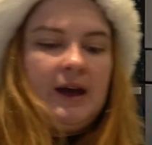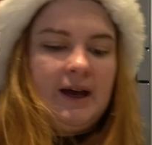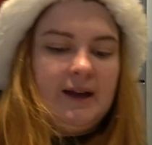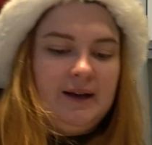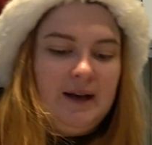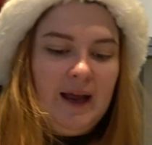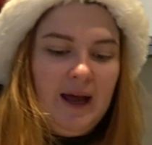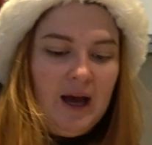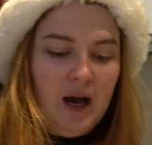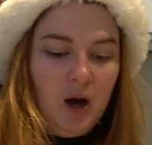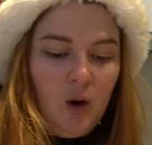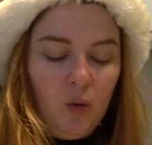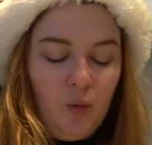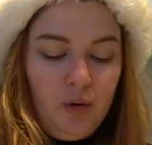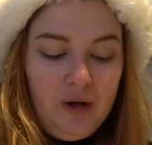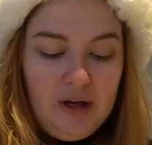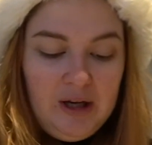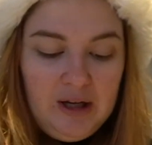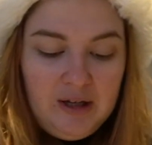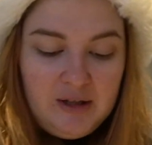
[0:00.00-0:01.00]
And now
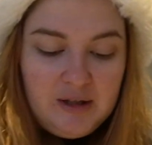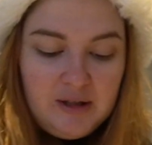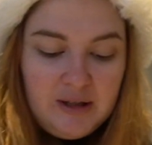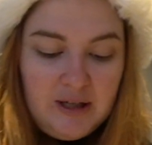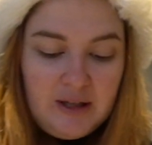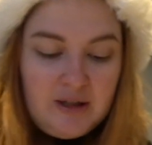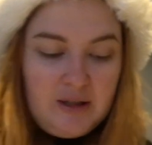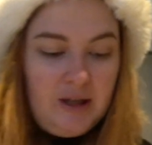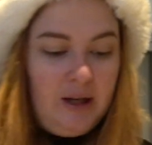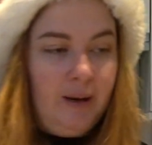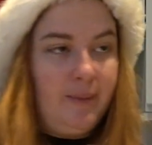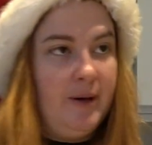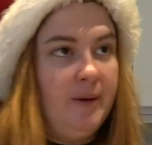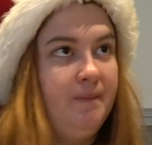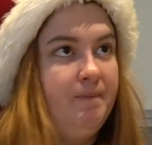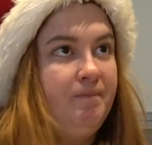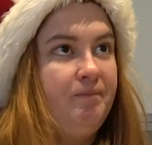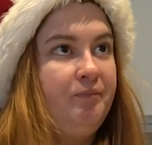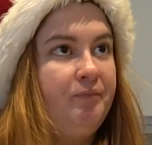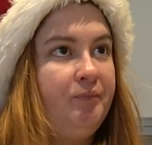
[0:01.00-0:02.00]
we need to zest a lemon.
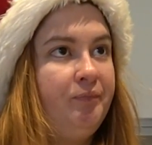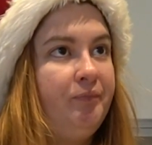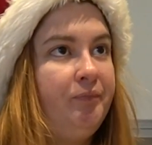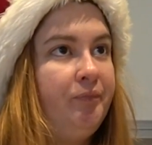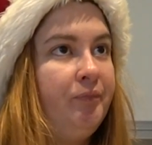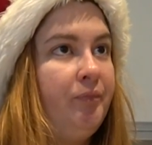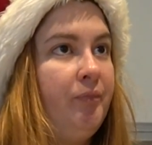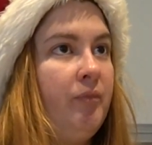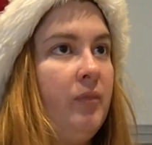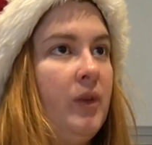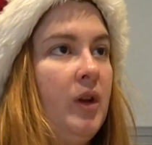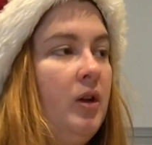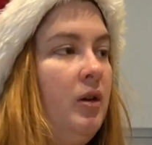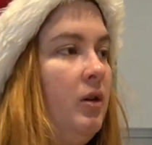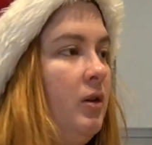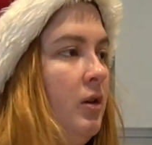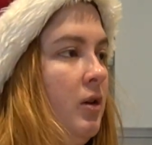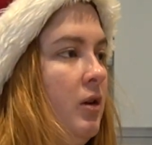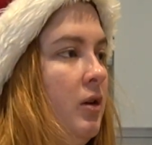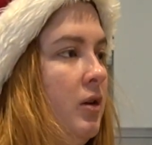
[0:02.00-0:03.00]

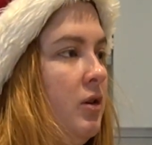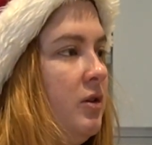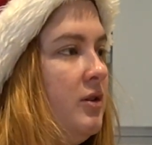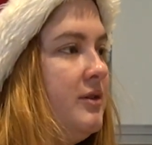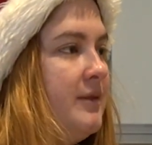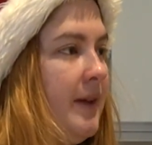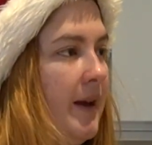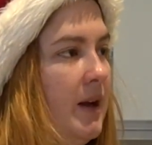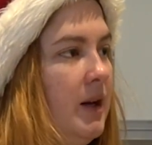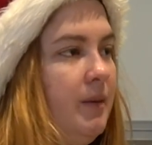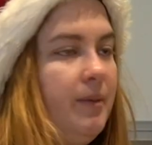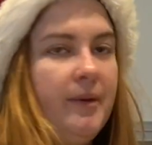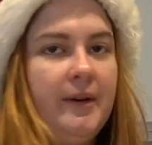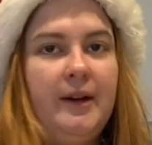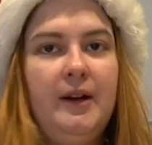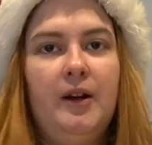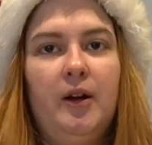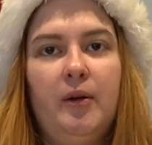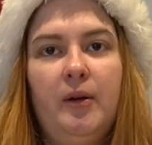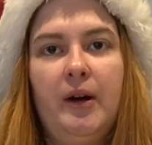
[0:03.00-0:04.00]
Does
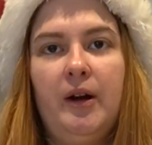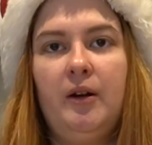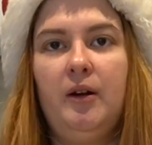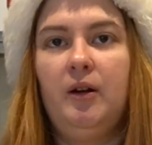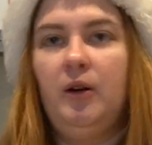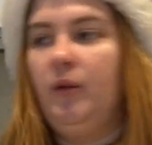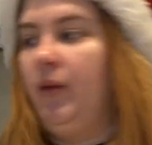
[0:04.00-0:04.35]
anybody know how to do